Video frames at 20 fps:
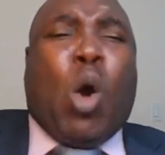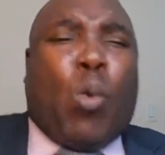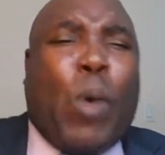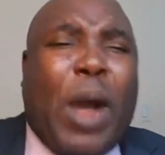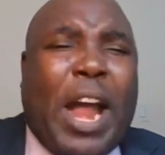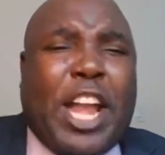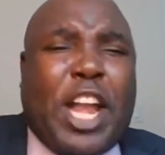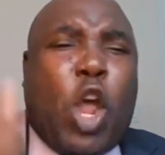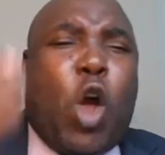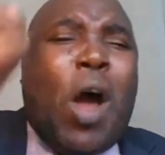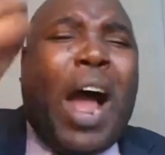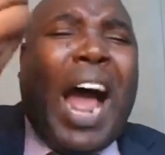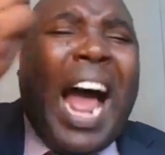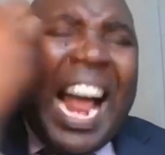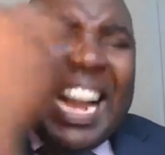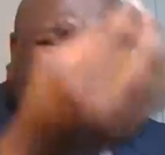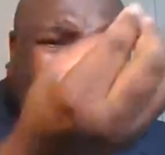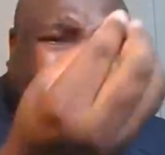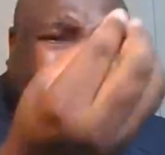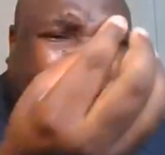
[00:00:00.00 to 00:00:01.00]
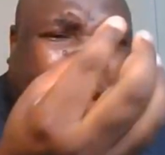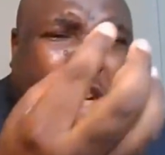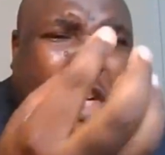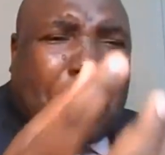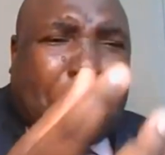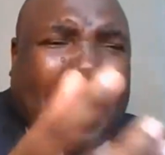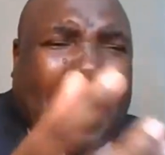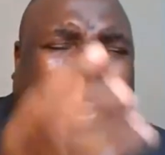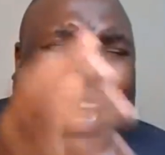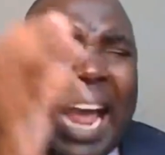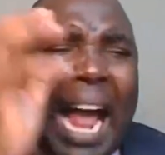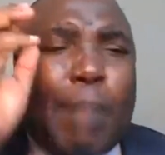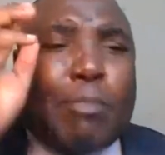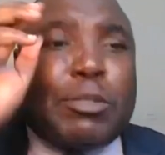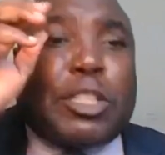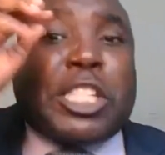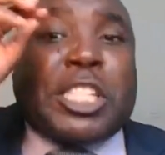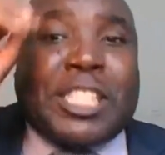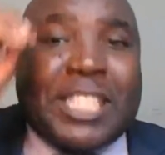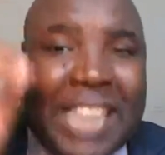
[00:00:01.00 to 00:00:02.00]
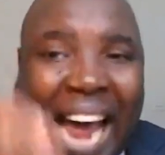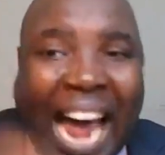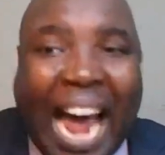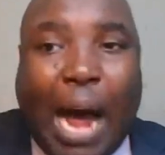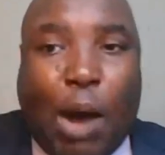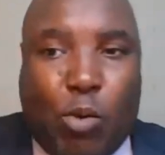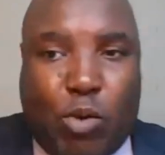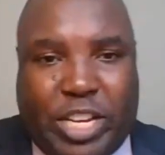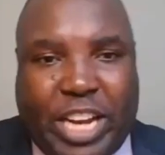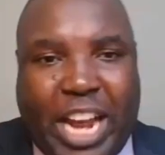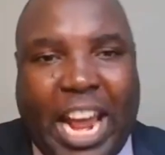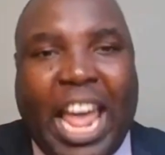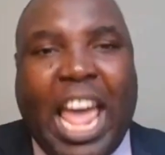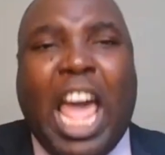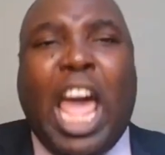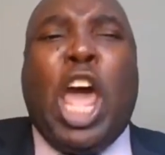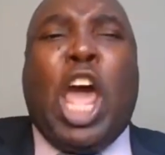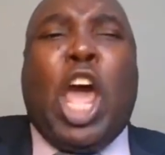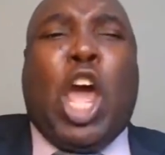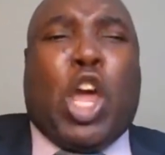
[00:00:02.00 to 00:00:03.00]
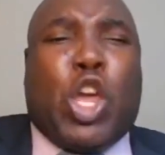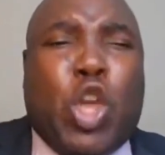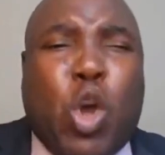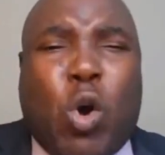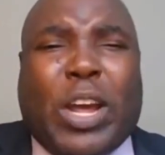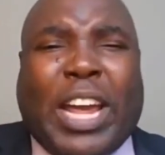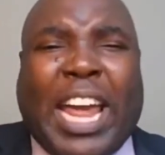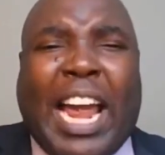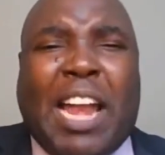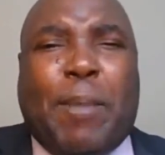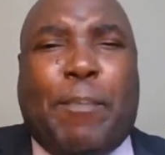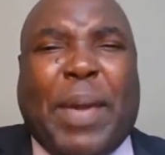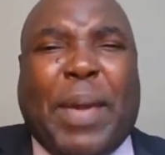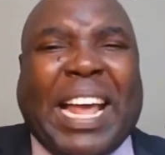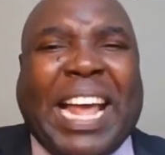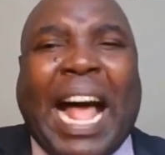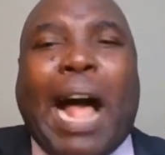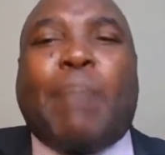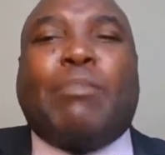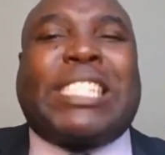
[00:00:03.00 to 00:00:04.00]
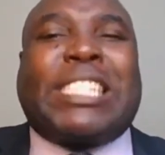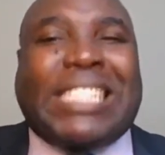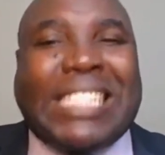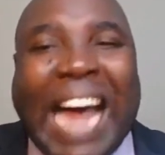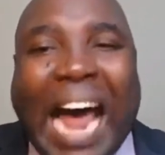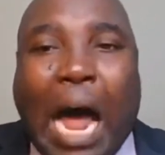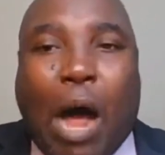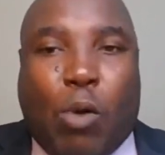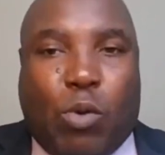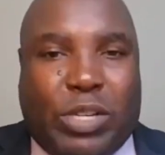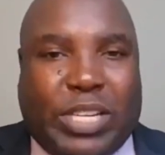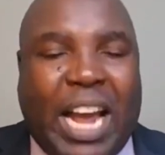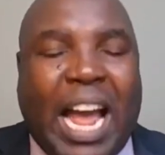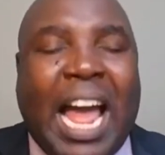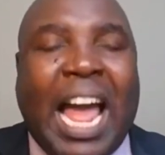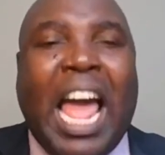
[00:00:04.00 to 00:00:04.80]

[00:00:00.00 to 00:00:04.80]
when your attitude becomes sound, you can become sound.